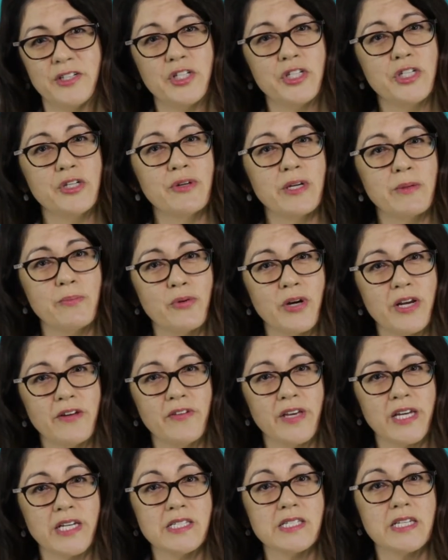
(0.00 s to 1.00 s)
During
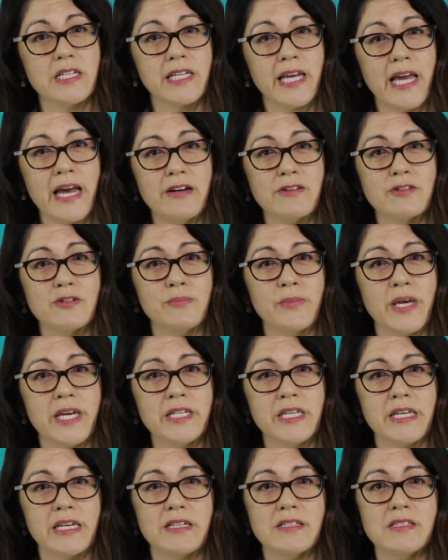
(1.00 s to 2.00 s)
briefings and council
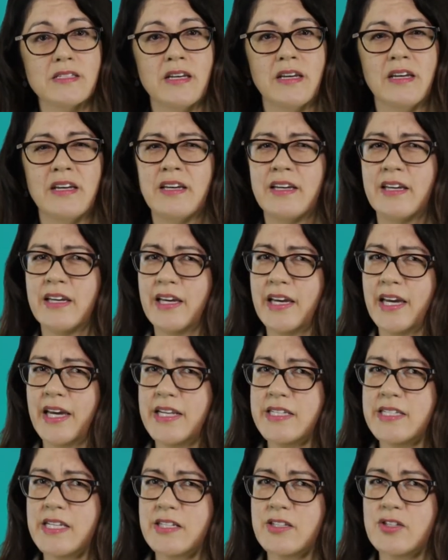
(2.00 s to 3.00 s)
meetings, it
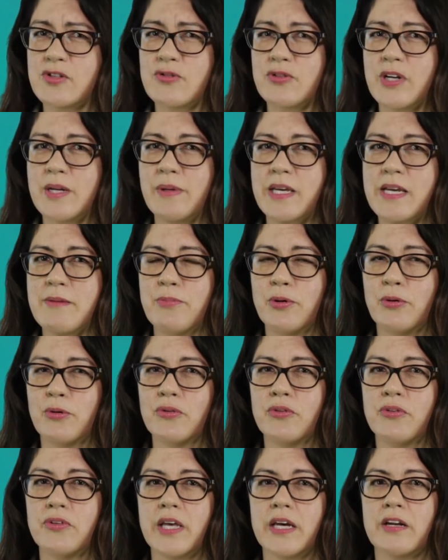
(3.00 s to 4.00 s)
is extremely
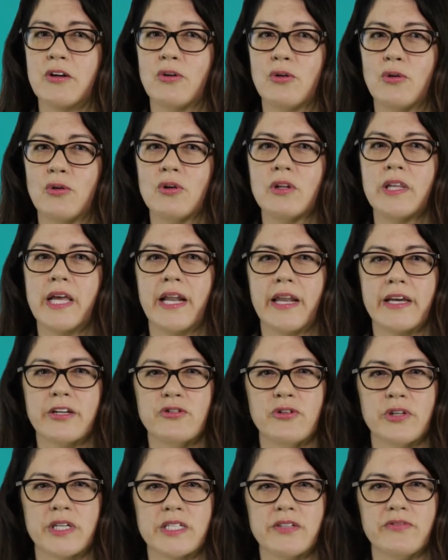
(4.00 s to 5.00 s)
important that all
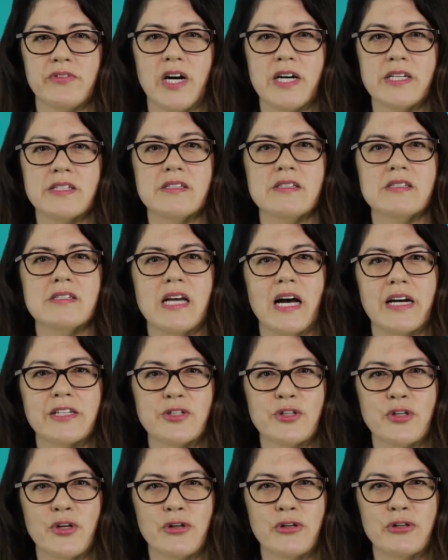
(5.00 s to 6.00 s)
electronic devices are
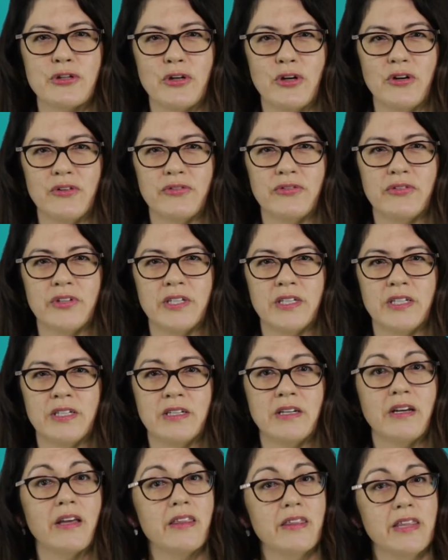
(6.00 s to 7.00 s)
turned off.
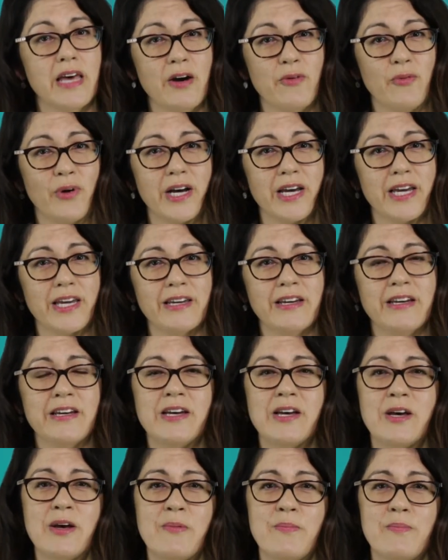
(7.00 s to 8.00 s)
That way,
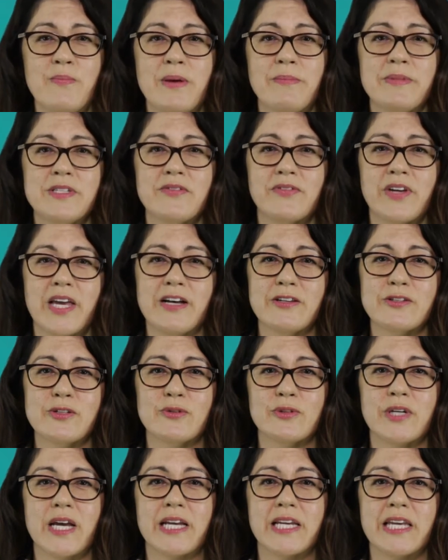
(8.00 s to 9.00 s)
members of
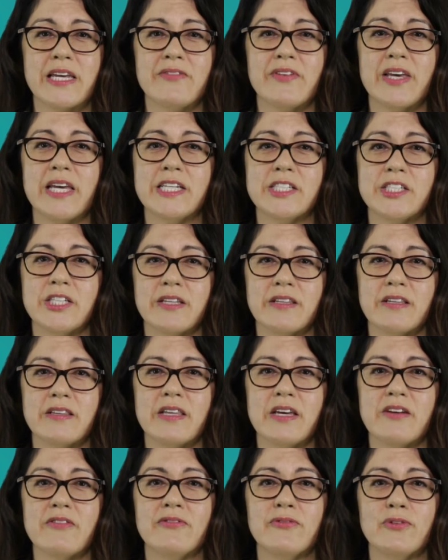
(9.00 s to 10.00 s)
council can give each other
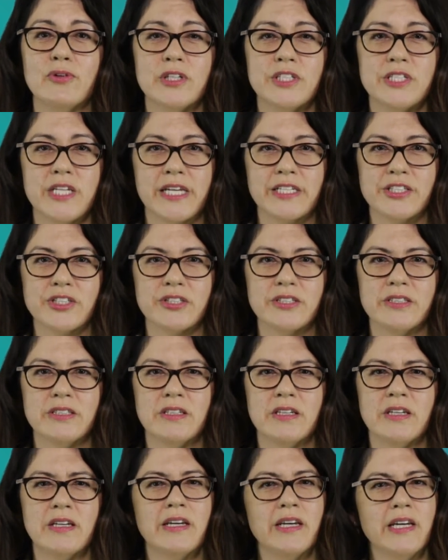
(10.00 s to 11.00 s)
their full attention,
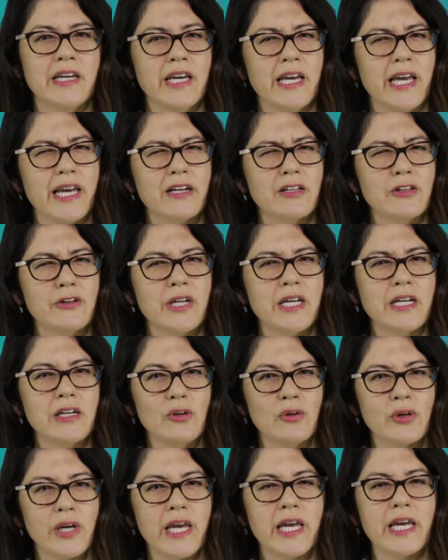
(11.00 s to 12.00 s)
including
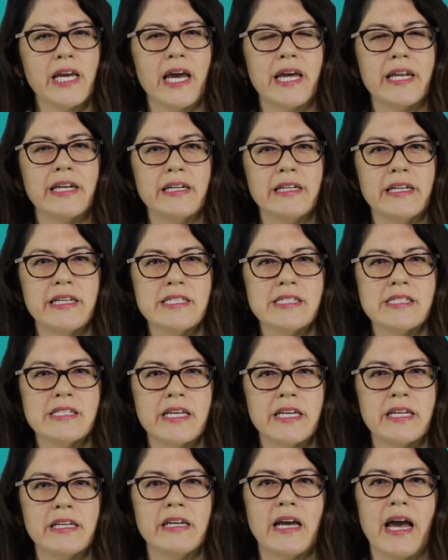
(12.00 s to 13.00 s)
looking and
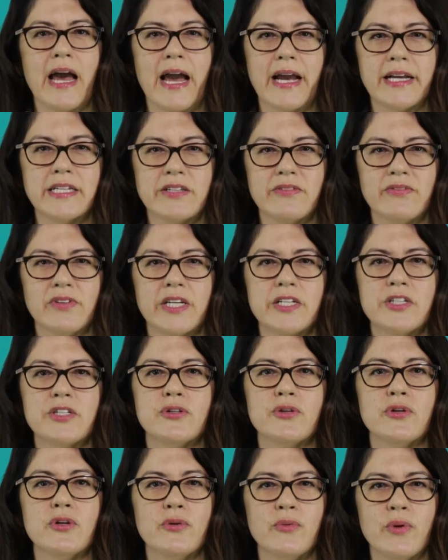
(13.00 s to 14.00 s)
listening actively
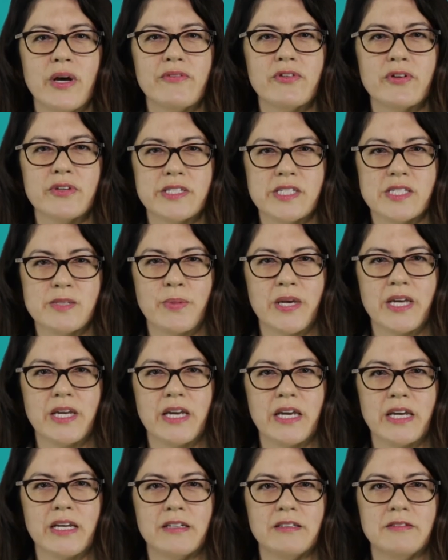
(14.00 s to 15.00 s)
to whoever is
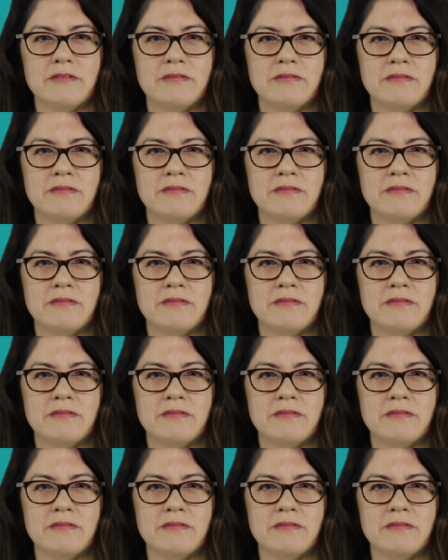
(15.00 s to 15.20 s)
speaking.